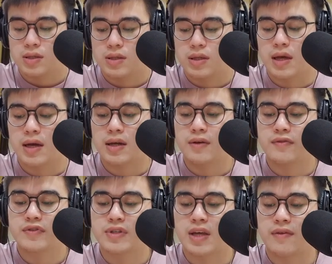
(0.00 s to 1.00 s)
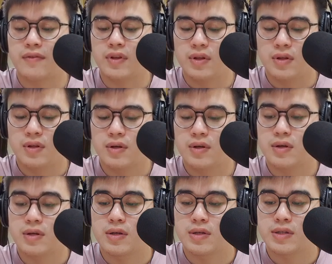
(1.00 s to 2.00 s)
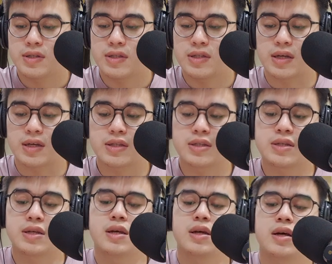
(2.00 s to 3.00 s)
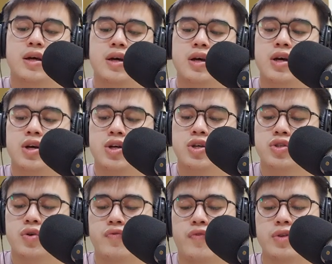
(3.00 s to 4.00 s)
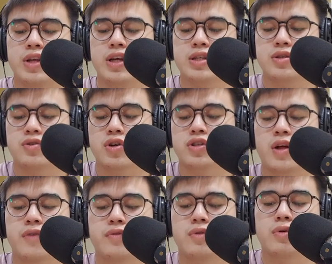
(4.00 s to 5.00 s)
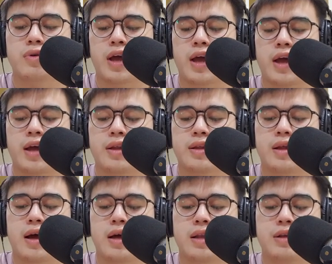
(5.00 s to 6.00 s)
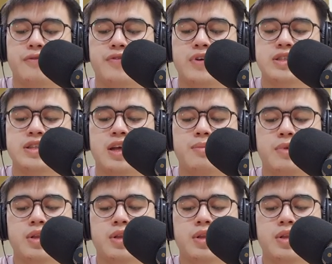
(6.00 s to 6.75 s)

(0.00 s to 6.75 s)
negative 7, 6. So for this, you actually have to look at the first statement